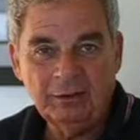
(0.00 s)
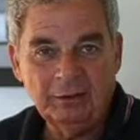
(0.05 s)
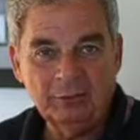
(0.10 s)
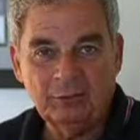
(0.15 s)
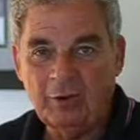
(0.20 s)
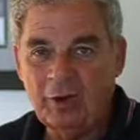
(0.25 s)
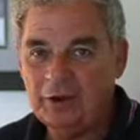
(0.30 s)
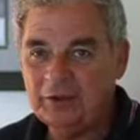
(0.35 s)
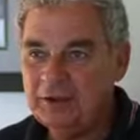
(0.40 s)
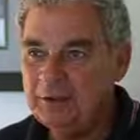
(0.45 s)

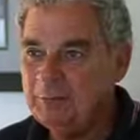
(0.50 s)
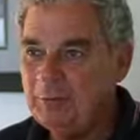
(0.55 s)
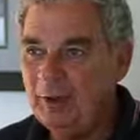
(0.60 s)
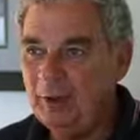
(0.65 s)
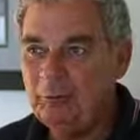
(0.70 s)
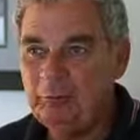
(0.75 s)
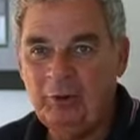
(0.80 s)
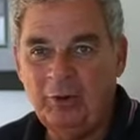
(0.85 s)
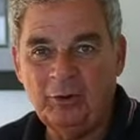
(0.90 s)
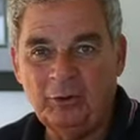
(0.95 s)
Rocky
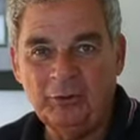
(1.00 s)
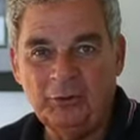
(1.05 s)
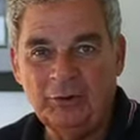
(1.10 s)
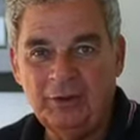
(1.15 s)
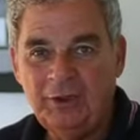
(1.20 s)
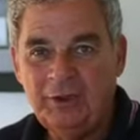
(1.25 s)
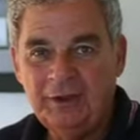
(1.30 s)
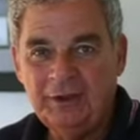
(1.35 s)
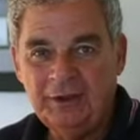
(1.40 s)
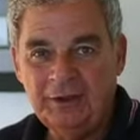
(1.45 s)
Balboa,
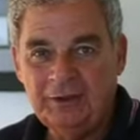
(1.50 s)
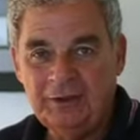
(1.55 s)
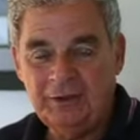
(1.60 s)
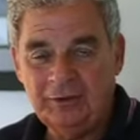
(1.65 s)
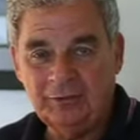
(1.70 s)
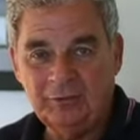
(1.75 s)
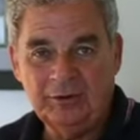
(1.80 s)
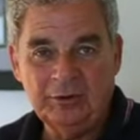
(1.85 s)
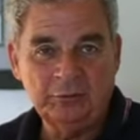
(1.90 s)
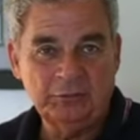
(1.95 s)
in
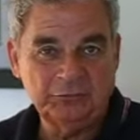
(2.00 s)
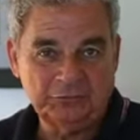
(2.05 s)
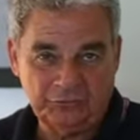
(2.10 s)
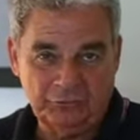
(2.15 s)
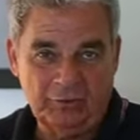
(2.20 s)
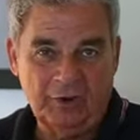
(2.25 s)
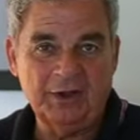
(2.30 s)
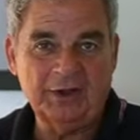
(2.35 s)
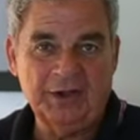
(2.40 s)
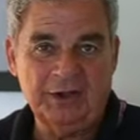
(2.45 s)
here, it was
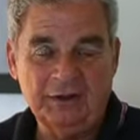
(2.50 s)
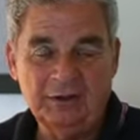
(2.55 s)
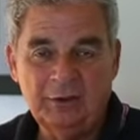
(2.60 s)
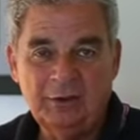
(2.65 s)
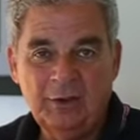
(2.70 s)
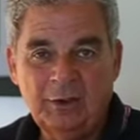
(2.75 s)
Ronnie.